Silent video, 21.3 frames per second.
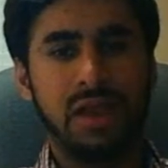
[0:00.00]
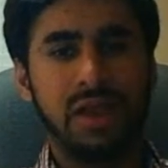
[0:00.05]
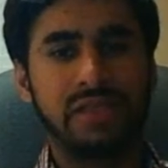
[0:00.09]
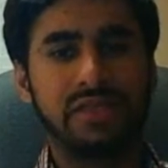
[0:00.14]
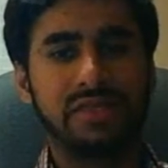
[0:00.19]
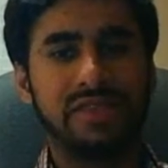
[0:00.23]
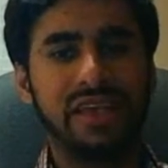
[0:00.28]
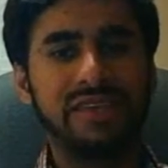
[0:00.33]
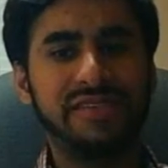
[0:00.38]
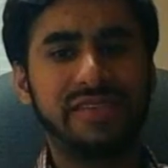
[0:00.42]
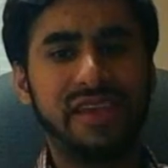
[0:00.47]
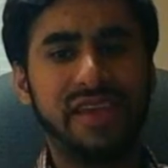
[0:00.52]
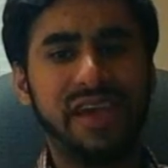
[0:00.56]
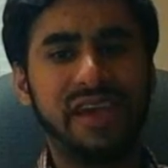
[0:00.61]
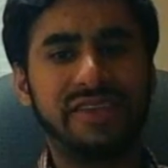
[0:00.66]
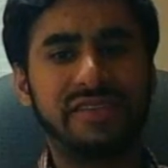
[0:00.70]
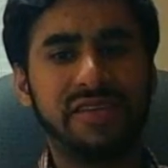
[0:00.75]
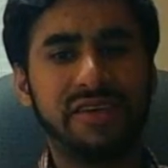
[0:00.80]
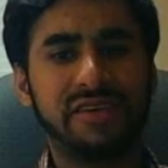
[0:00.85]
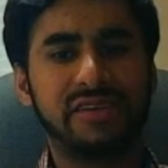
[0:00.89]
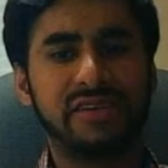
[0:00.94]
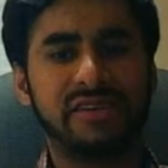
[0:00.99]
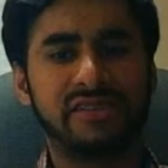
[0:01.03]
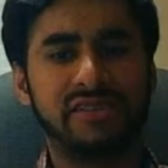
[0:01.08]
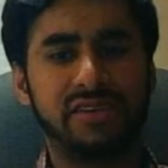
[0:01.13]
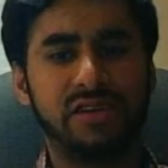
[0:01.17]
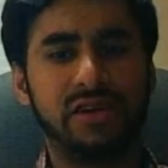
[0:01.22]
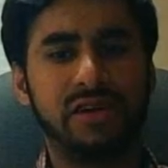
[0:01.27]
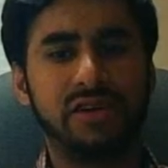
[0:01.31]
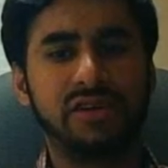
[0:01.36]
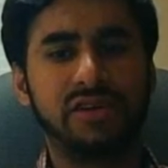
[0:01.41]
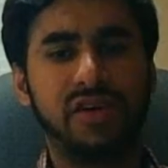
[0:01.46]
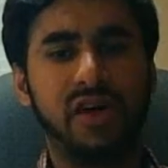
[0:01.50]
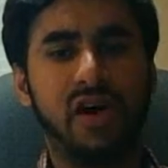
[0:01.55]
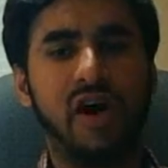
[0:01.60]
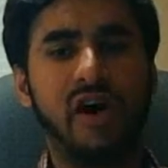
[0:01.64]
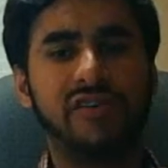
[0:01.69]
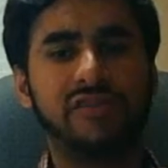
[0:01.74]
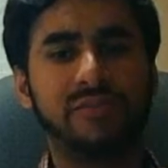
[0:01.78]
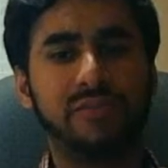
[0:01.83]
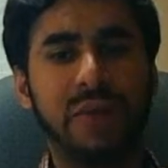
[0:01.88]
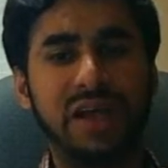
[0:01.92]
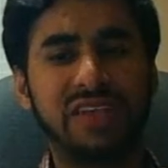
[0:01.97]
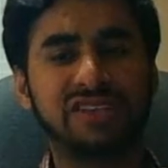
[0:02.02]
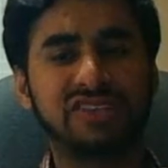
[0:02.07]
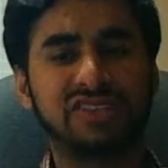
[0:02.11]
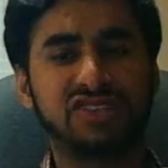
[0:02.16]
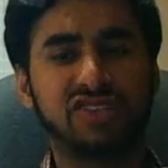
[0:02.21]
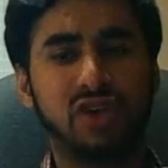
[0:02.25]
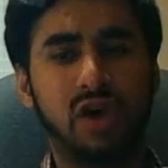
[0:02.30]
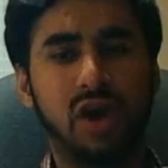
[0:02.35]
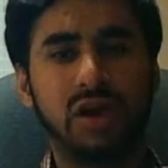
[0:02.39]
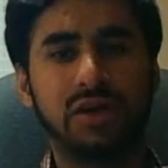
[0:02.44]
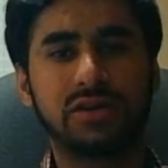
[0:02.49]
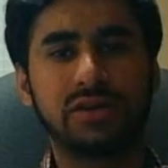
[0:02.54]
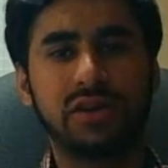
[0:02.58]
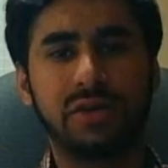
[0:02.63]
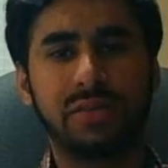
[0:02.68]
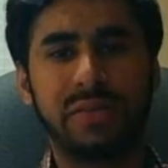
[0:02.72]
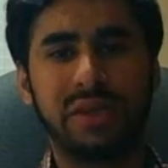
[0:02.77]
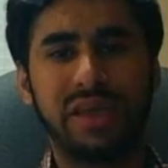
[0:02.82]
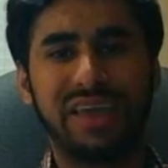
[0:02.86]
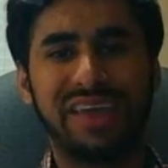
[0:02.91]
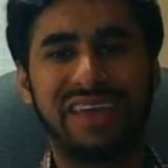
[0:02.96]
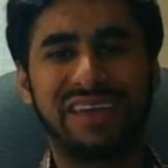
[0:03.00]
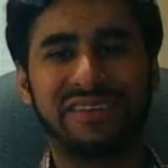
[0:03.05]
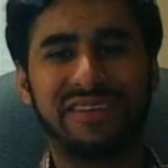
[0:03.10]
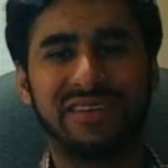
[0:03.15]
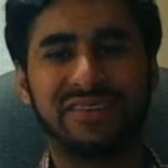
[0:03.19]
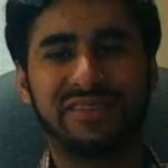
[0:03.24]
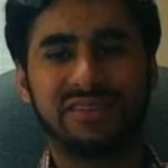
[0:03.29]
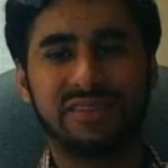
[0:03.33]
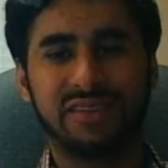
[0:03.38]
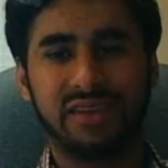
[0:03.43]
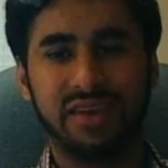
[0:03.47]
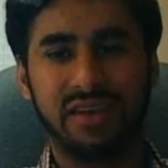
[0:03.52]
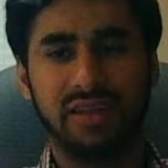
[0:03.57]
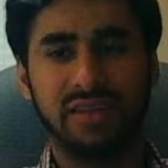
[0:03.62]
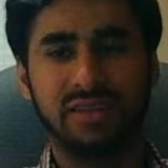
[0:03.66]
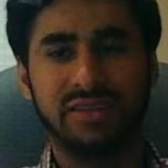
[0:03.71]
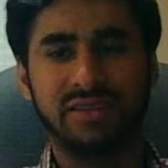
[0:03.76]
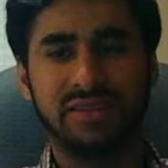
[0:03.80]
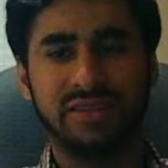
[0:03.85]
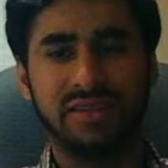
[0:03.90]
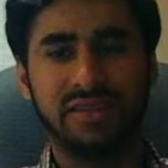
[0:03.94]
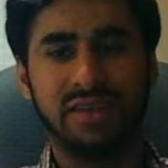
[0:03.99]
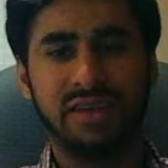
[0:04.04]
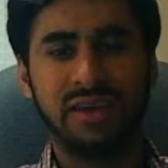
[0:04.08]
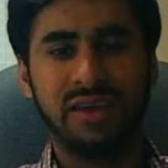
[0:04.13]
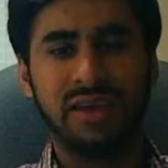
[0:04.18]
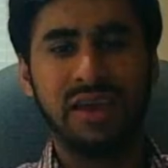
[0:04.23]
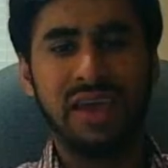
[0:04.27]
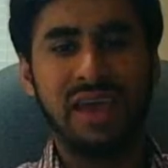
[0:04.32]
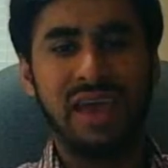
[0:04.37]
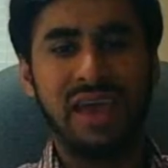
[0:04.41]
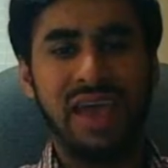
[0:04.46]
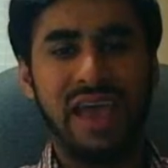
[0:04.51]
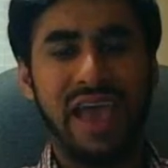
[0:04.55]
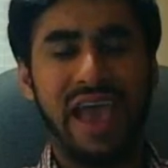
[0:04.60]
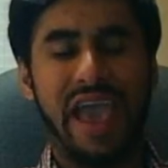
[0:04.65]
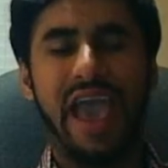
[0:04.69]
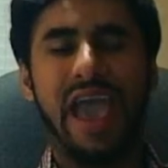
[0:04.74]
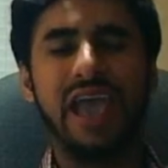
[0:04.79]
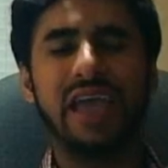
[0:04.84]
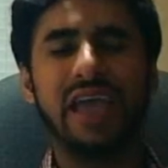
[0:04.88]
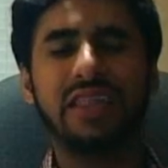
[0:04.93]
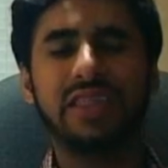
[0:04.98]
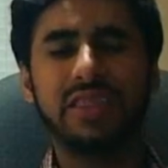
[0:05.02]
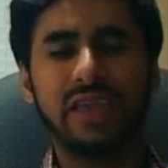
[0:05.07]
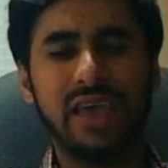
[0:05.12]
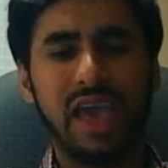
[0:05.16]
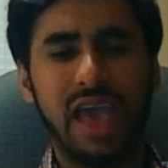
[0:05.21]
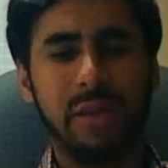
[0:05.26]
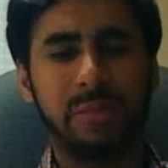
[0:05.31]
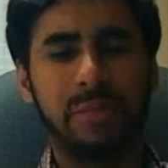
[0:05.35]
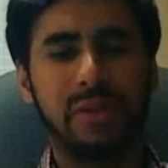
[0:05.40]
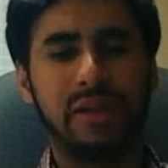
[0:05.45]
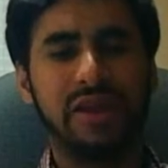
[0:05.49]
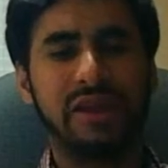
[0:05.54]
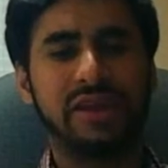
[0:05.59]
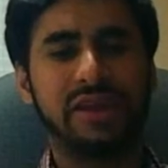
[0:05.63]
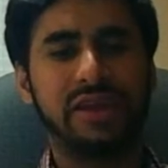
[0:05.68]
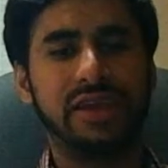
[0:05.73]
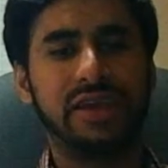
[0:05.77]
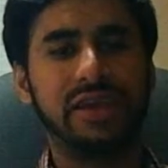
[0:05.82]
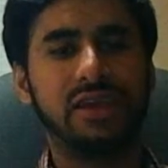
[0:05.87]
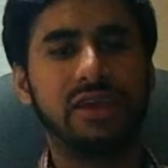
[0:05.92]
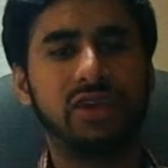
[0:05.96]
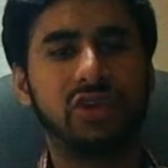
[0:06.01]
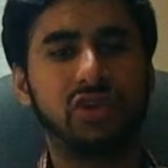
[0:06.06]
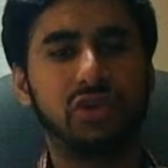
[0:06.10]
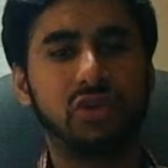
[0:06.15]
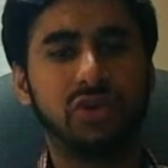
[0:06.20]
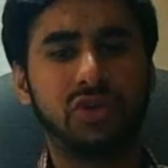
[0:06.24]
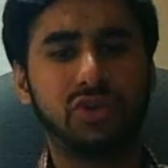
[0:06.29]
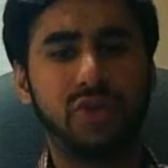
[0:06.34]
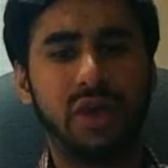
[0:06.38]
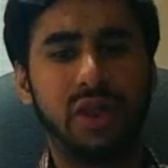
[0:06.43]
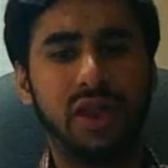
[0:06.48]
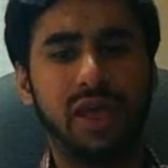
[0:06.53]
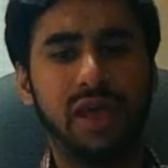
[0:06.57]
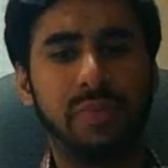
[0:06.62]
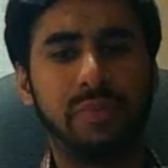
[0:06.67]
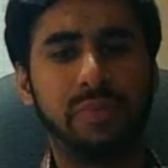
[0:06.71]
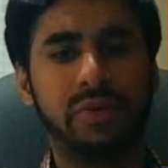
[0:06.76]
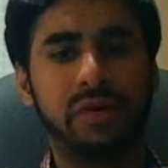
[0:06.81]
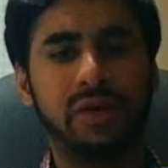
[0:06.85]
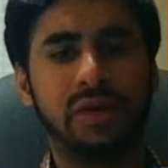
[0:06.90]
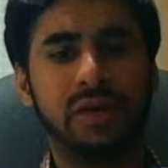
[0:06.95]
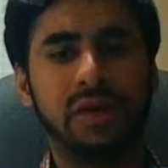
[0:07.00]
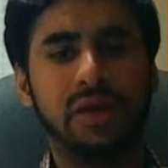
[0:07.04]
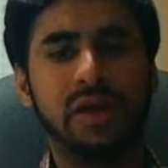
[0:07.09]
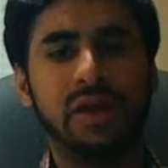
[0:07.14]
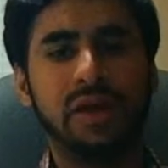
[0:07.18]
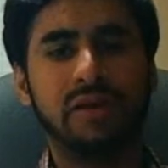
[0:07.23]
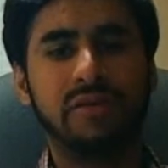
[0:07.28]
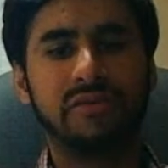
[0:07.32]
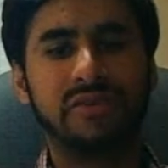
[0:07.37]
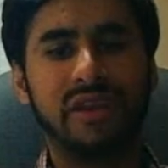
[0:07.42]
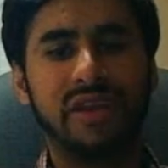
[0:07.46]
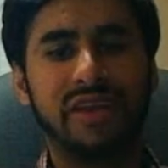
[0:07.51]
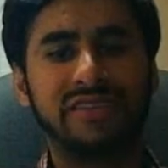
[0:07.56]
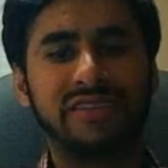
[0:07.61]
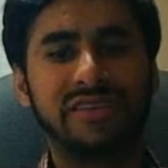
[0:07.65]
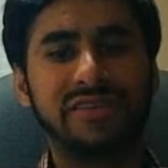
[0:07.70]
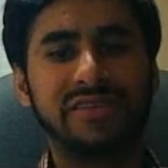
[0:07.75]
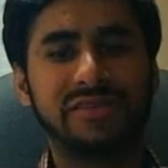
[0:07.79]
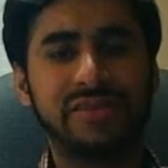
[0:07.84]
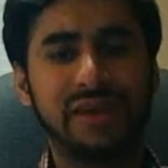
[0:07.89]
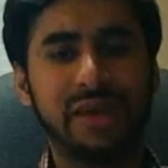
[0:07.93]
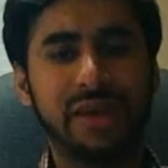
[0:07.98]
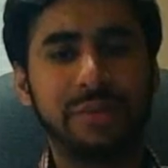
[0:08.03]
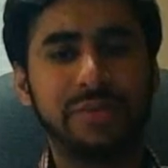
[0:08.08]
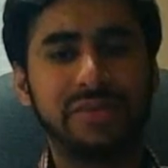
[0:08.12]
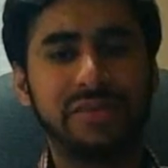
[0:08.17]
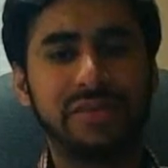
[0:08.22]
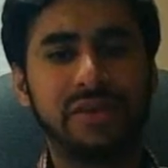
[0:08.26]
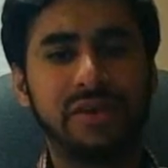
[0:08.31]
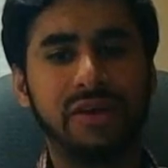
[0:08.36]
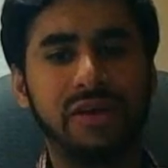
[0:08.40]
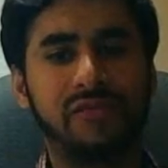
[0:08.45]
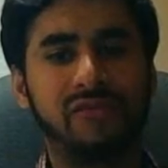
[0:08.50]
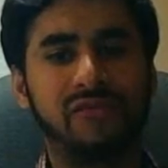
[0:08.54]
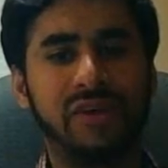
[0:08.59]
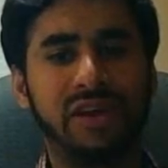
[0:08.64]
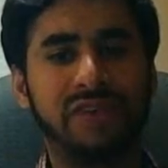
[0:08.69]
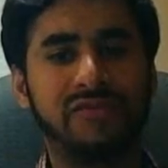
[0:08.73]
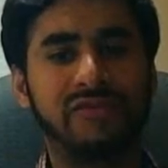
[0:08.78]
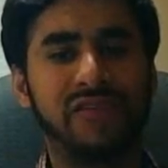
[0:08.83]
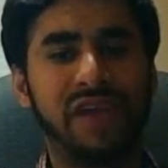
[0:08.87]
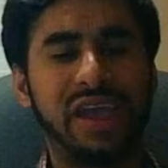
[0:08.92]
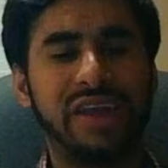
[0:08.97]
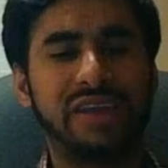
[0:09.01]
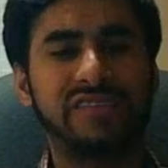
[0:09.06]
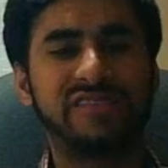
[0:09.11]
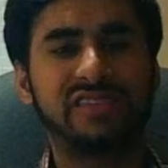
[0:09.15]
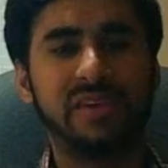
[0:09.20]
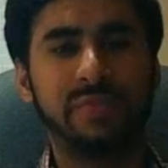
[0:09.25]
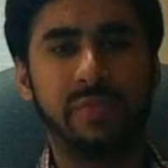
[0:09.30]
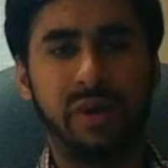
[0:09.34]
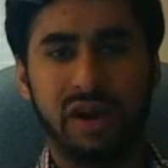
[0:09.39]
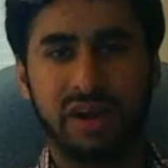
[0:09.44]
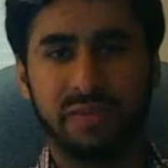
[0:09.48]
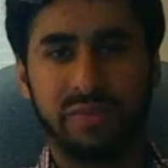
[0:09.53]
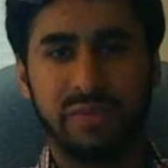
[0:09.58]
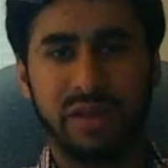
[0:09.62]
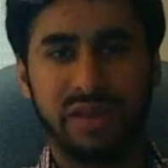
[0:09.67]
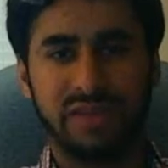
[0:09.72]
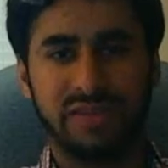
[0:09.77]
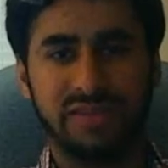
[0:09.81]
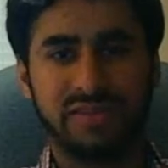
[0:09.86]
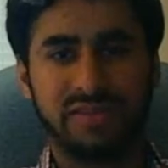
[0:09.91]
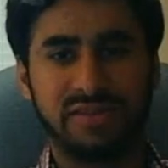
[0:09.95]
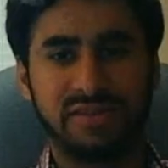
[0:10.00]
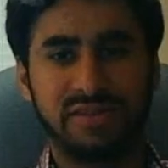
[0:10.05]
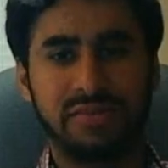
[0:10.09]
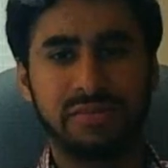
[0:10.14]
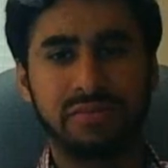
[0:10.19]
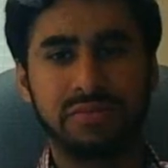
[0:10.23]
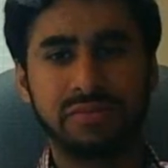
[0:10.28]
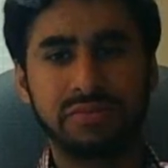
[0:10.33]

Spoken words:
This is a result of my strong communication skills and the ability to develop relationships with various departments.